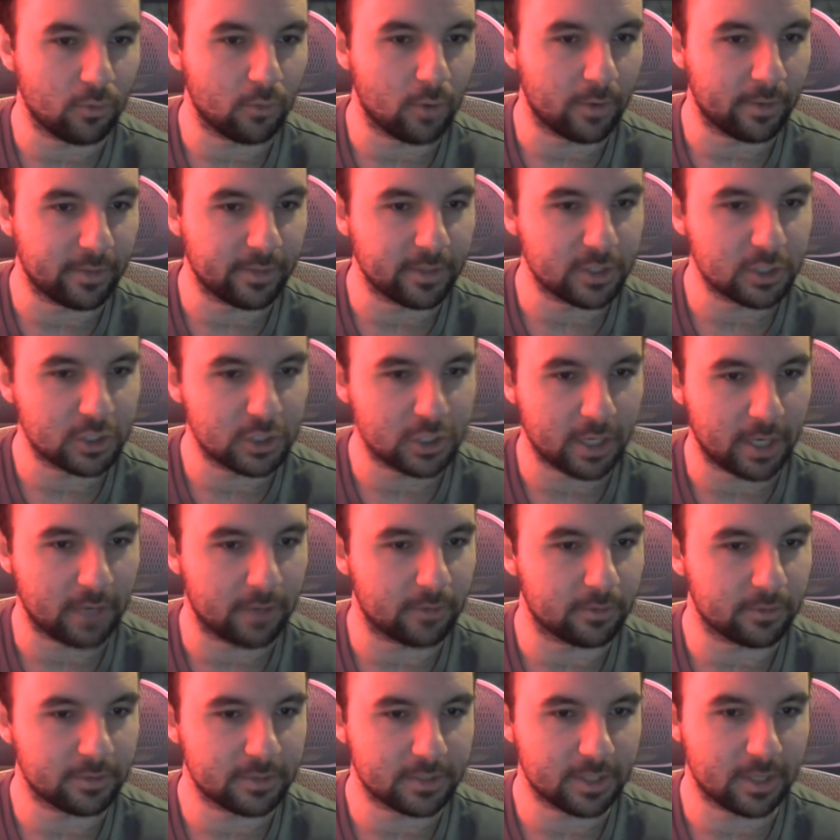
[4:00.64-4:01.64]
on this
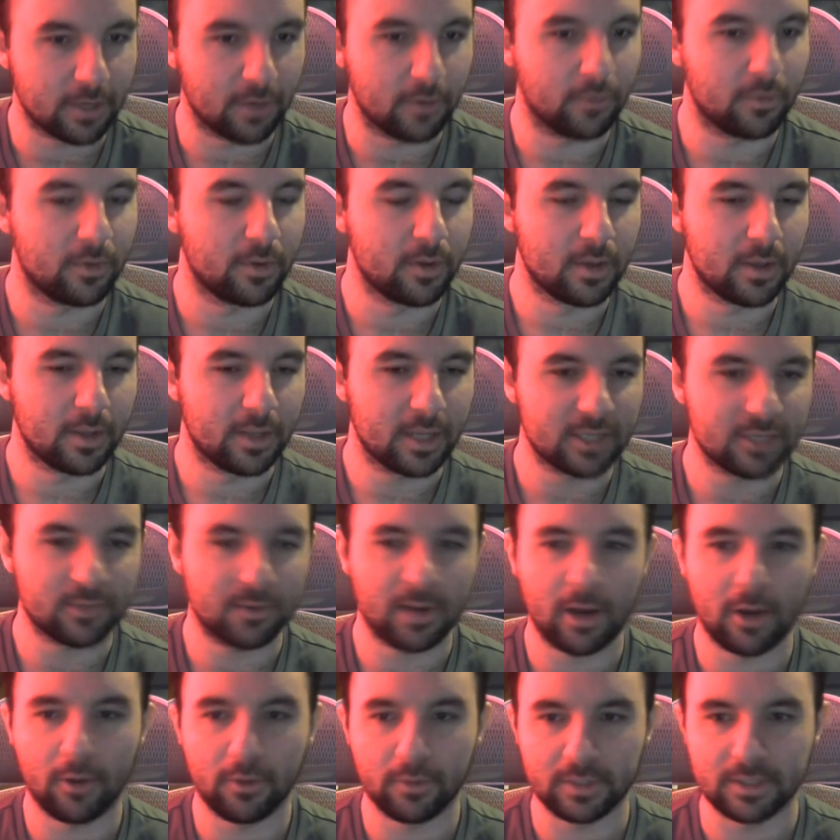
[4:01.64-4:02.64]
channel. So, that's why
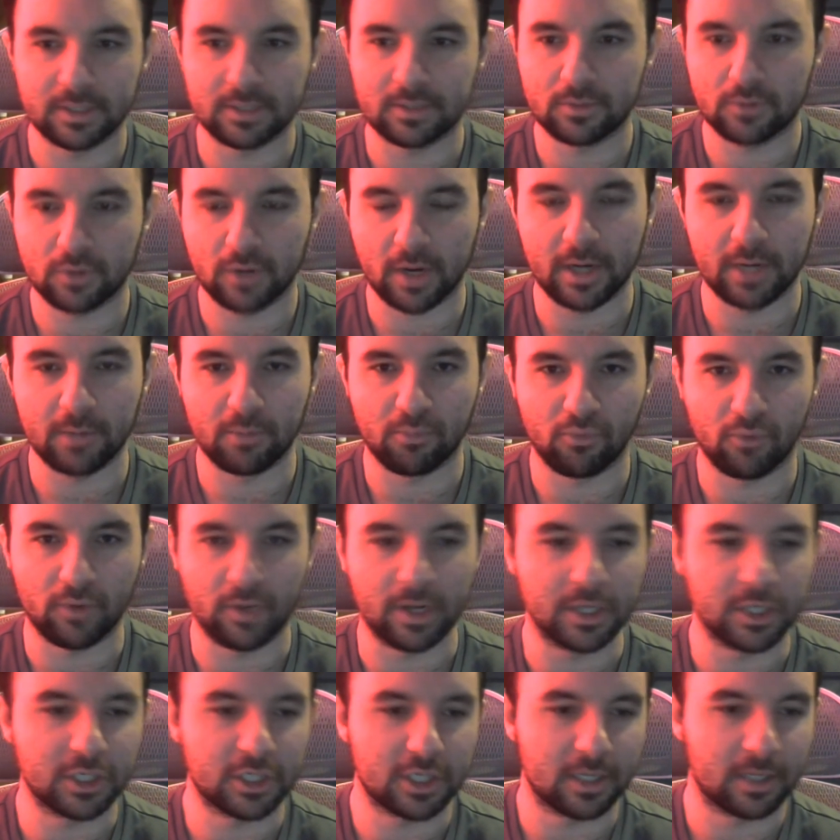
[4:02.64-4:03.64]
I always try to
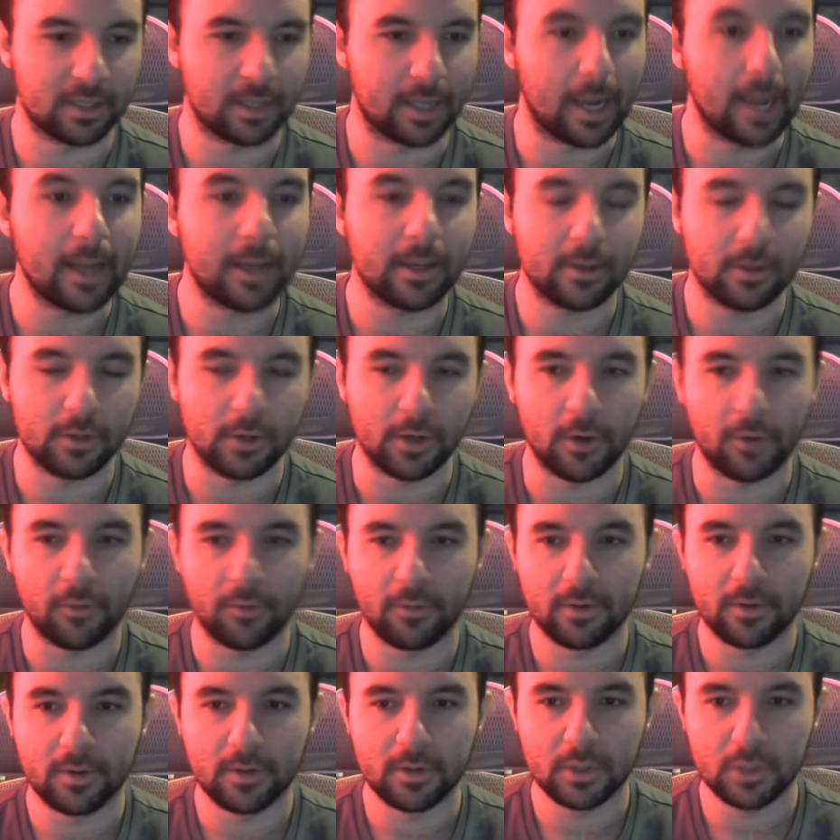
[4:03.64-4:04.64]
preach and, like, you know,
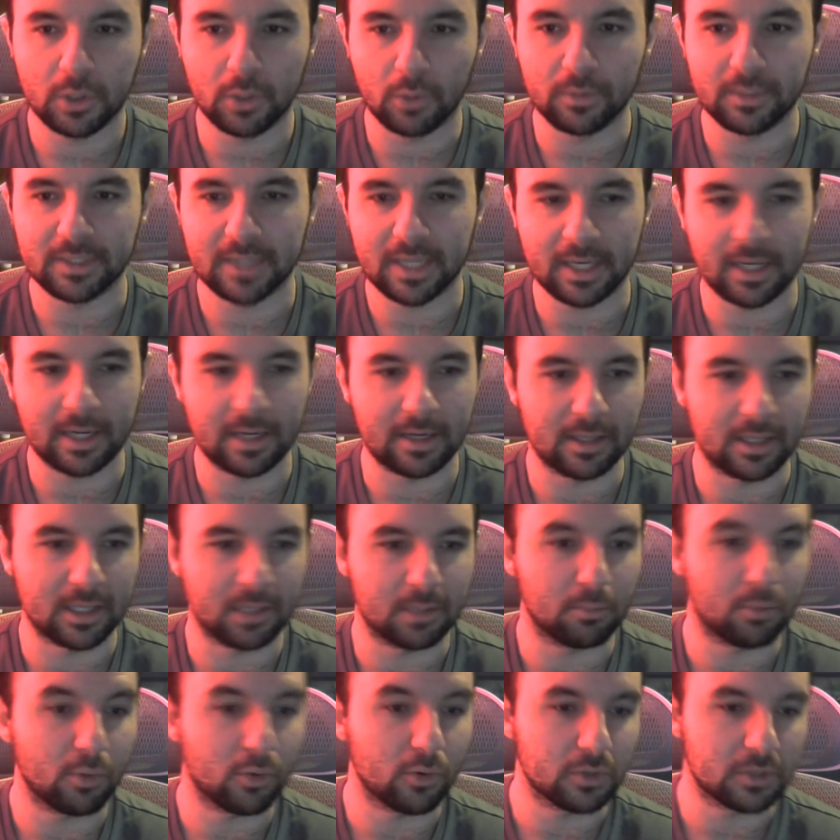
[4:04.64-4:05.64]
don't take
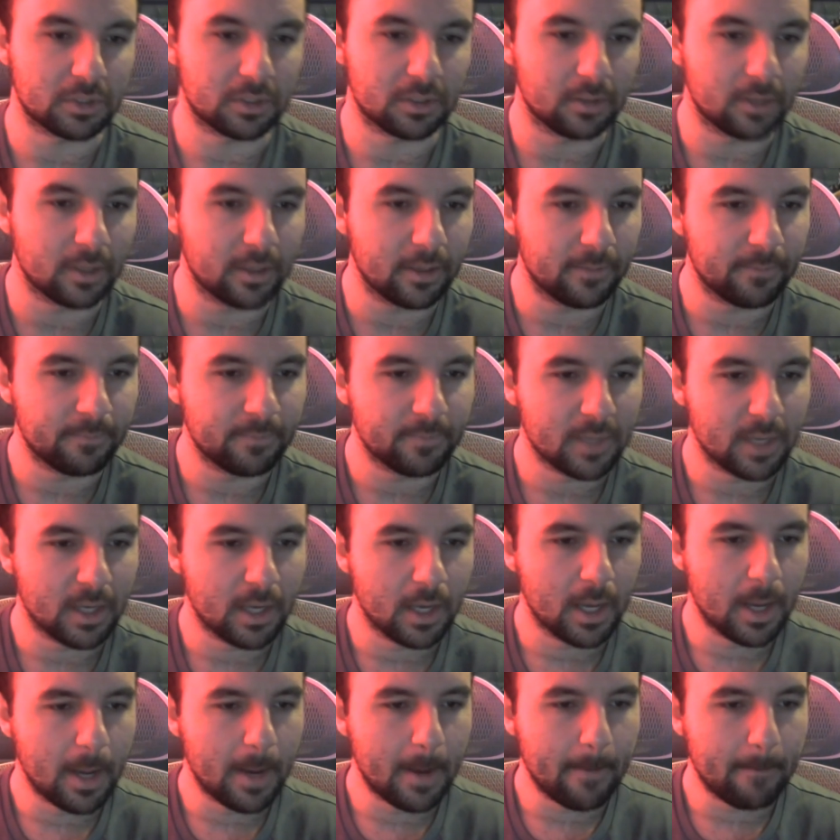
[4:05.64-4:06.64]
anything personally.
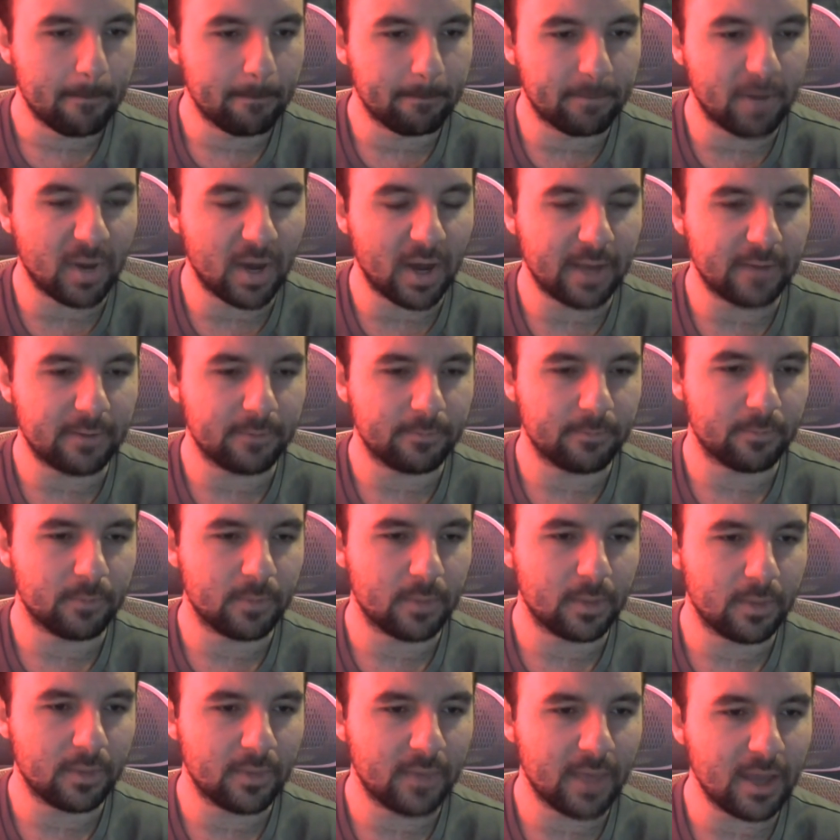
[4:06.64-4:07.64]
But
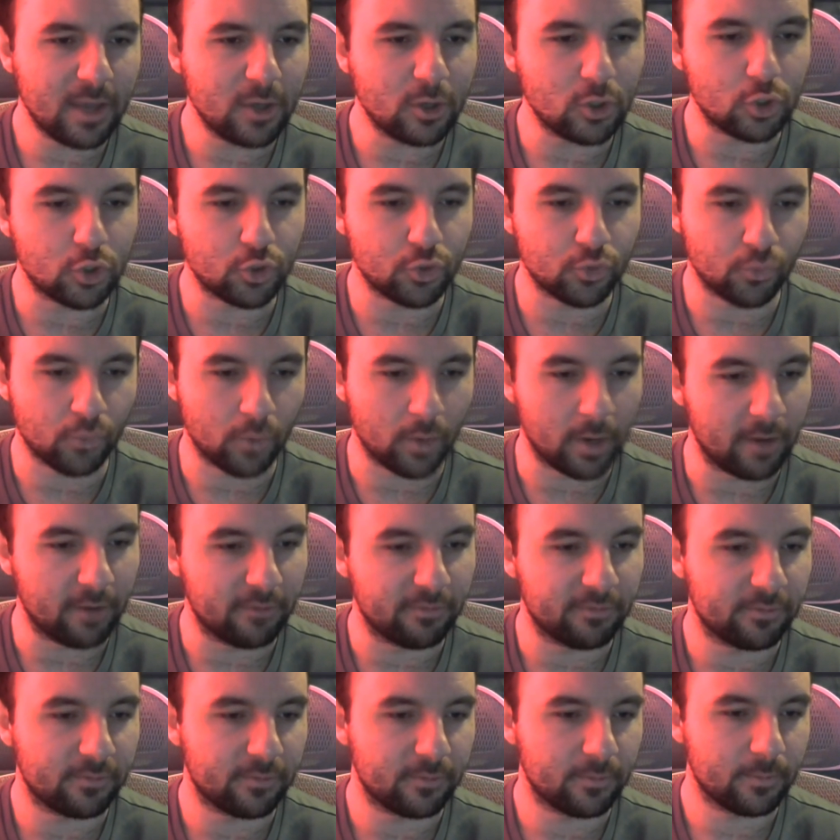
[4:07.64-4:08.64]
then
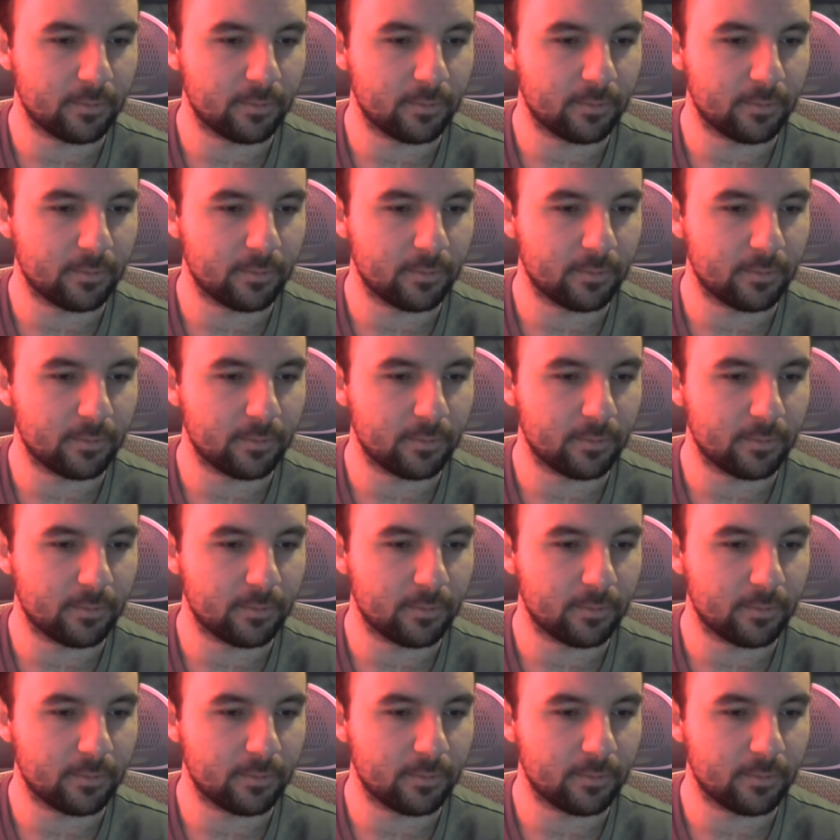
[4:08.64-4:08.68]
Triff